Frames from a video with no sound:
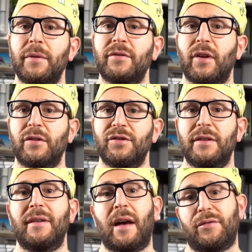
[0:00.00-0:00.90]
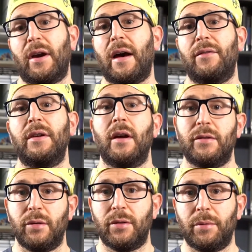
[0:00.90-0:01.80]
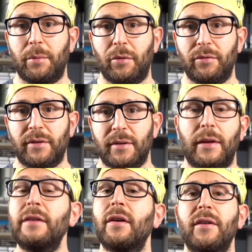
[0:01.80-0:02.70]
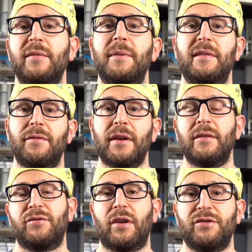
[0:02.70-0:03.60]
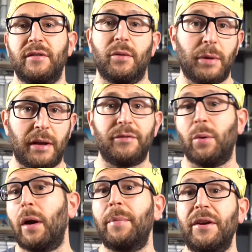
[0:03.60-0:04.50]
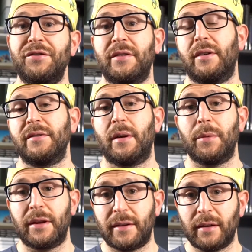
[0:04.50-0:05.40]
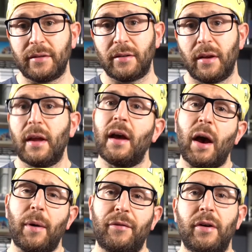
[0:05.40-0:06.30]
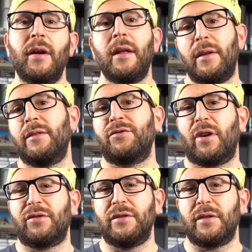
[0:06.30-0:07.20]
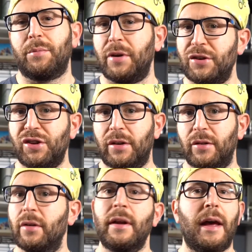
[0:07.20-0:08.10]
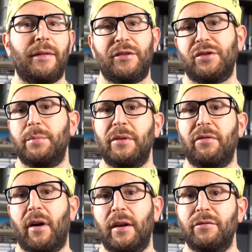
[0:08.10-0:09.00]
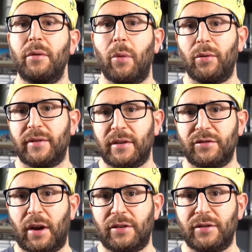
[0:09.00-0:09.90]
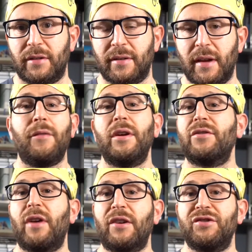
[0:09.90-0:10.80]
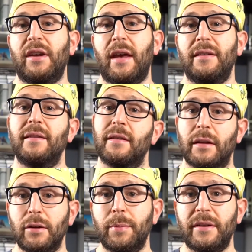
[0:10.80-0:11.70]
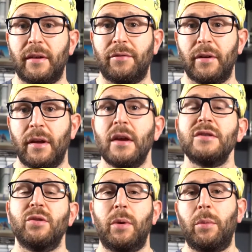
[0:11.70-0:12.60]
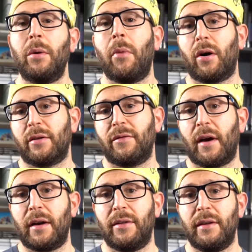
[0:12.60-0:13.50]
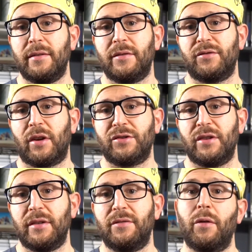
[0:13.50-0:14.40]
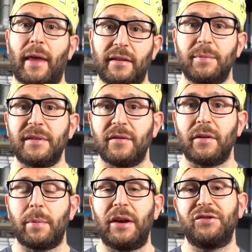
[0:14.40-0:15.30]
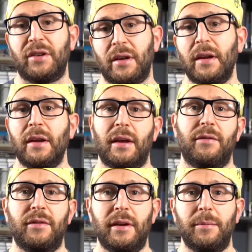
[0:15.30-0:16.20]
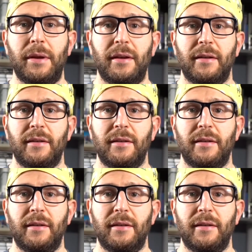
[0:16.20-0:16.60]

instructions after having a tooth removed. These are the specific instructions that we give to our patients here at Summerly Dental. However, these instructions are pretty general and they should be fine for most extractions. Every extraction case is a little bit different, so we will modify these instructions for that specific patient if need be.